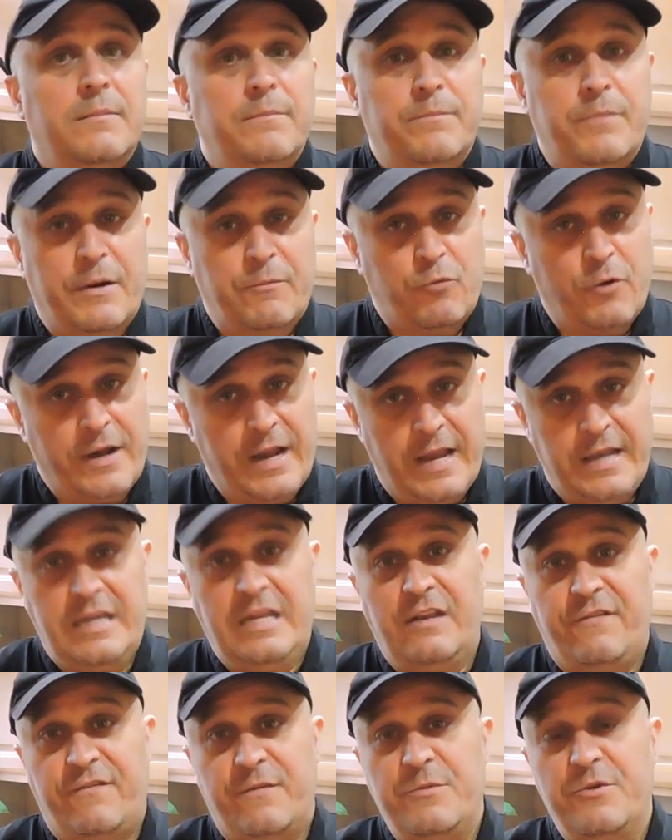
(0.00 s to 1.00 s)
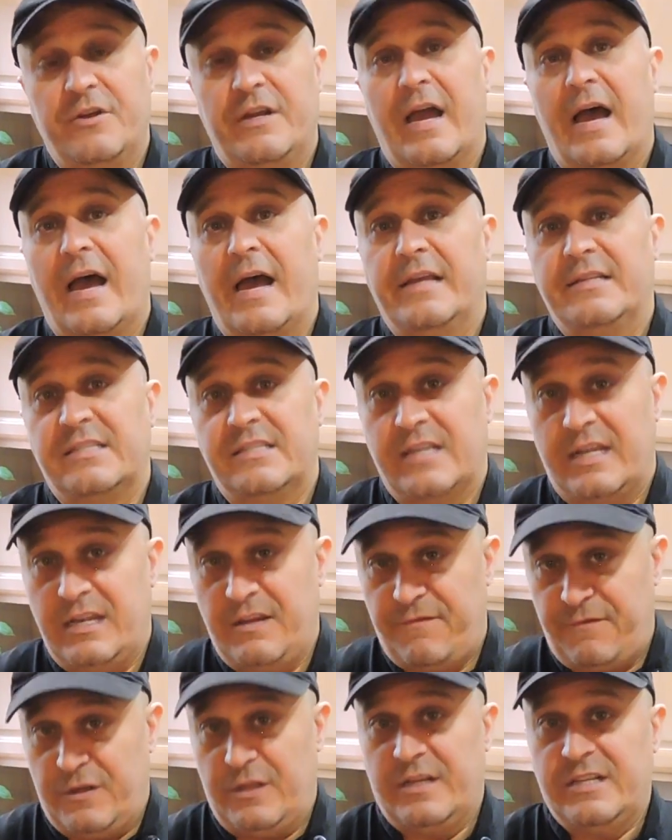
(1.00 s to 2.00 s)
But what I need from you guys is I need
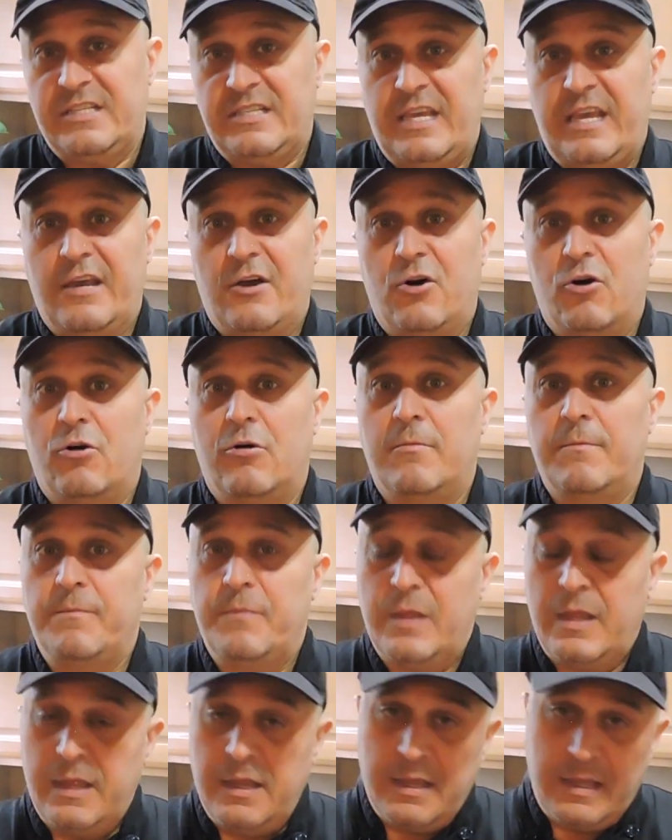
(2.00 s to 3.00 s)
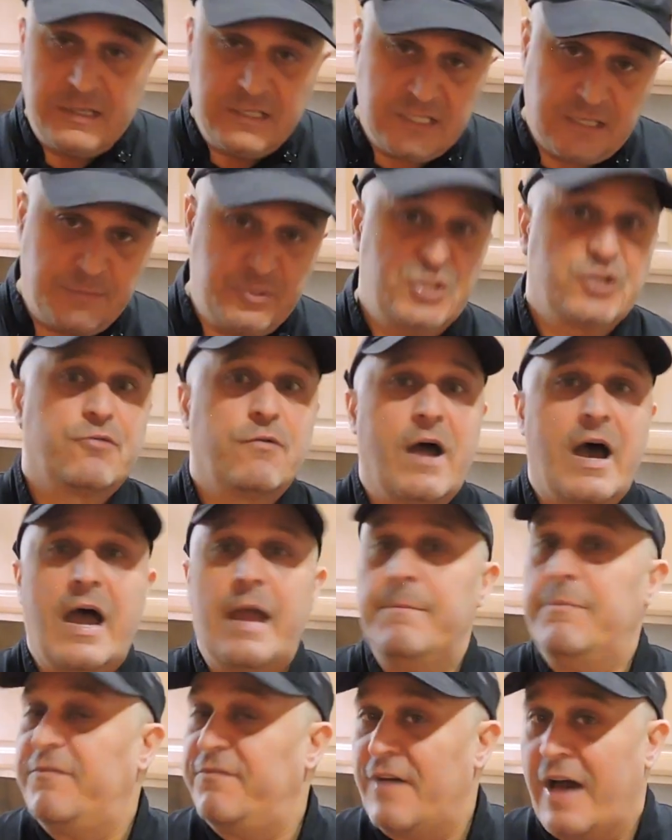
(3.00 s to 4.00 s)
for you to stay home, subscribe,
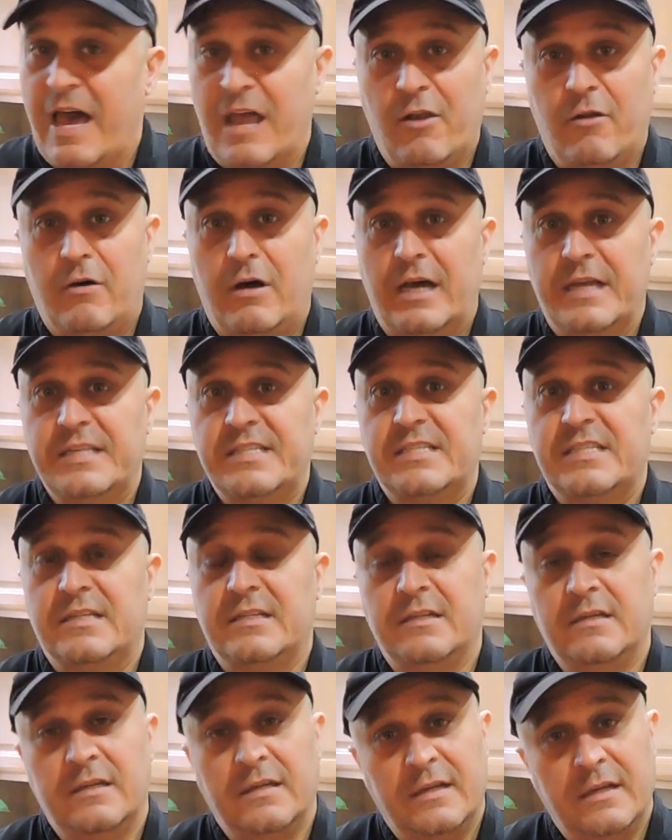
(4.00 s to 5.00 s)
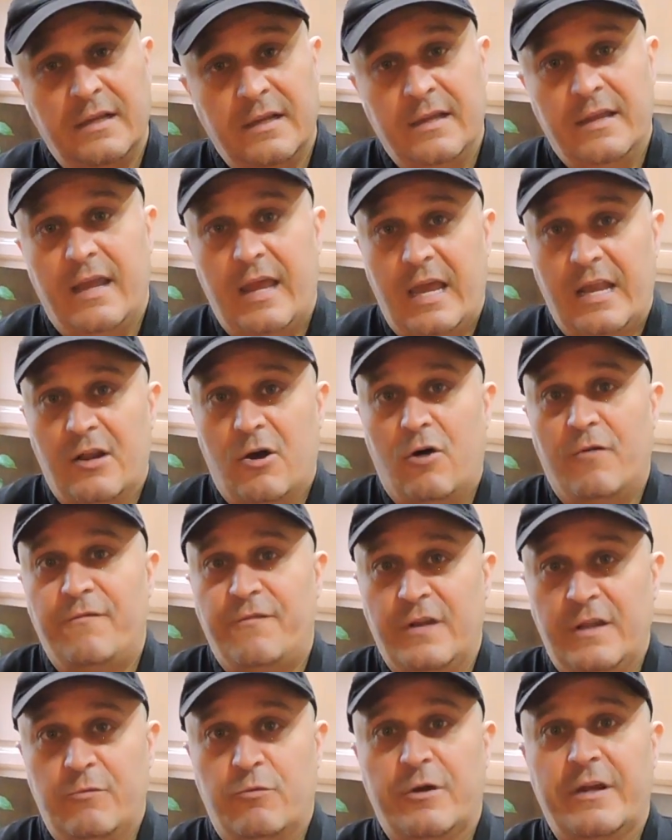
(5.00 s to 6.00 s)
follow us, and
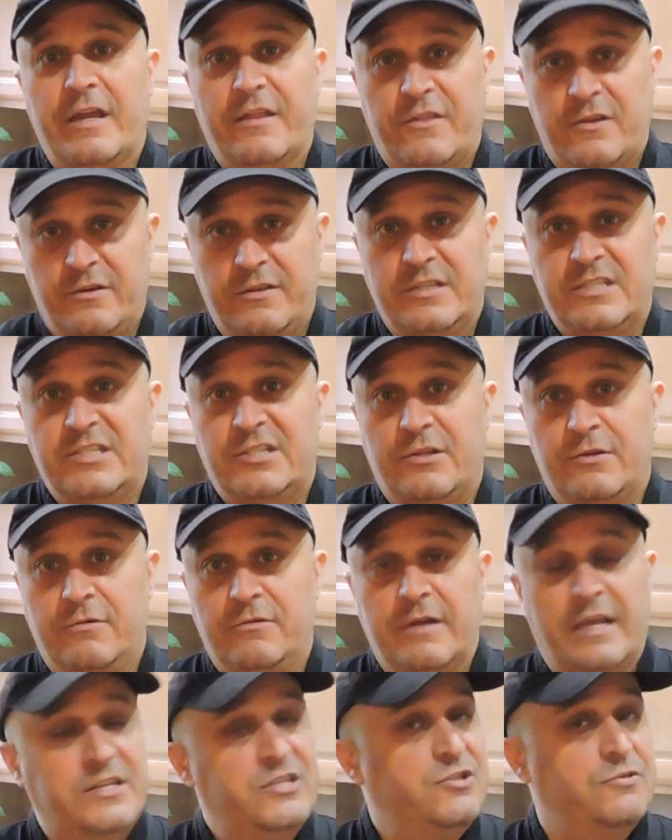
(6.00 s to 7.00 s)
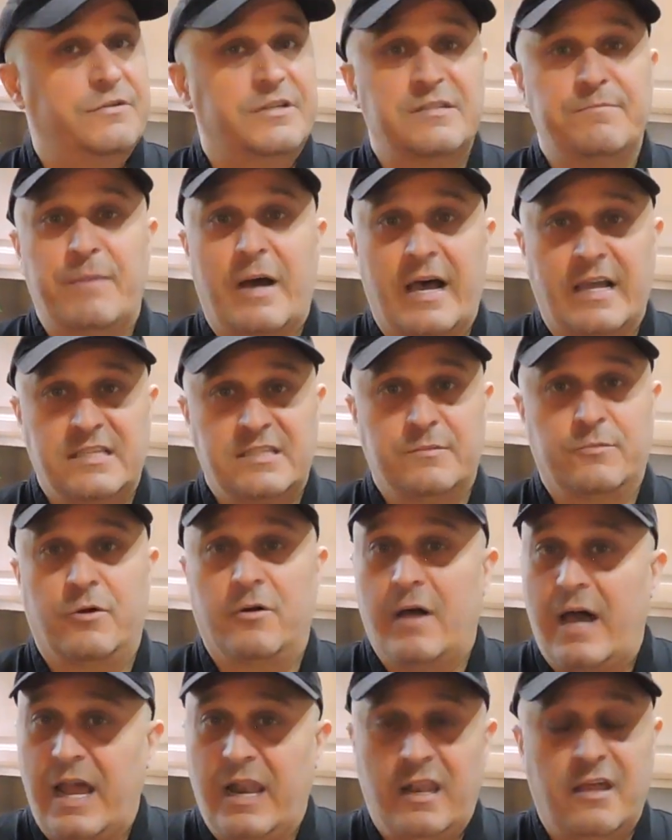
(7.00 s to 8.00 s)
hopefully we'll get through this through as soon as possible.
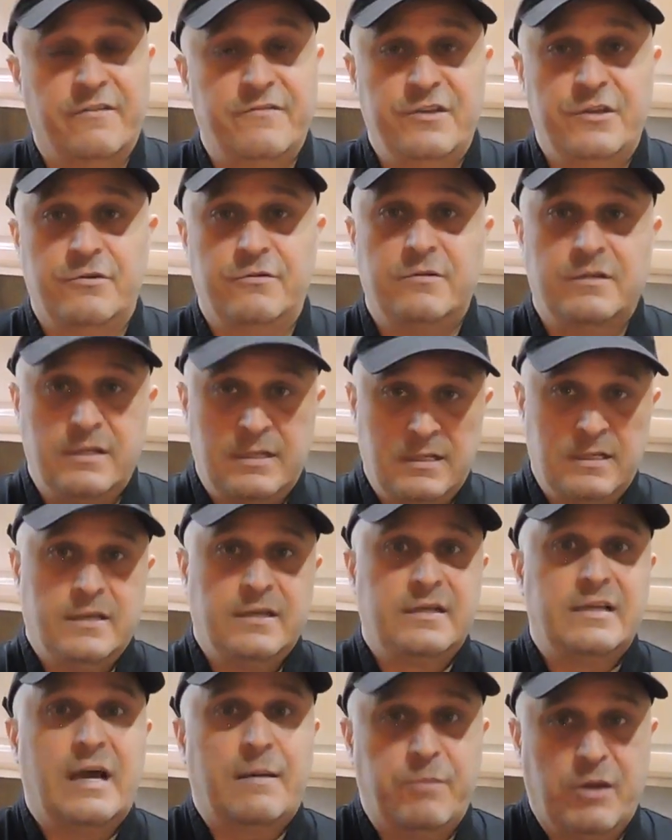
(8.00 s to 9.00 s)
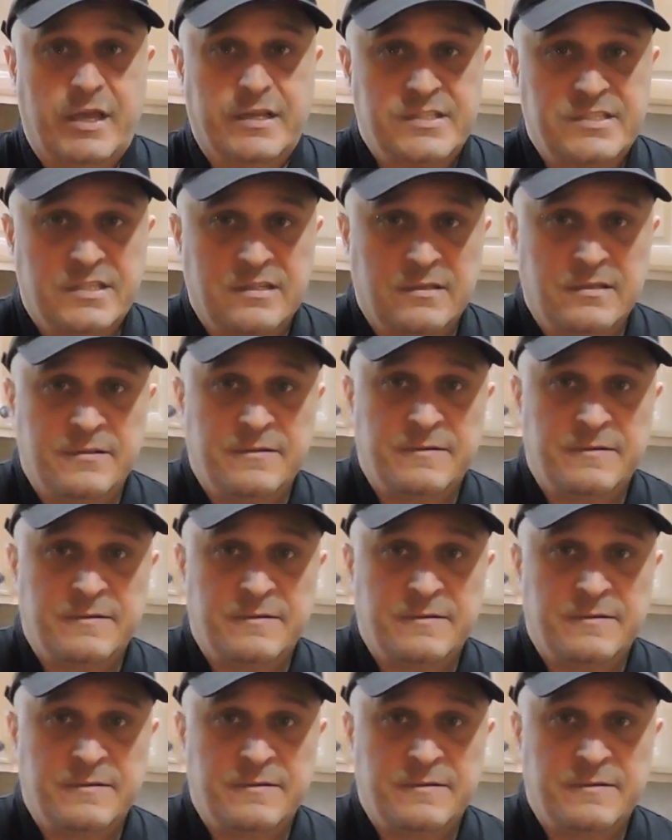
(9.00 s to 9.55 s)
I love you. God bless.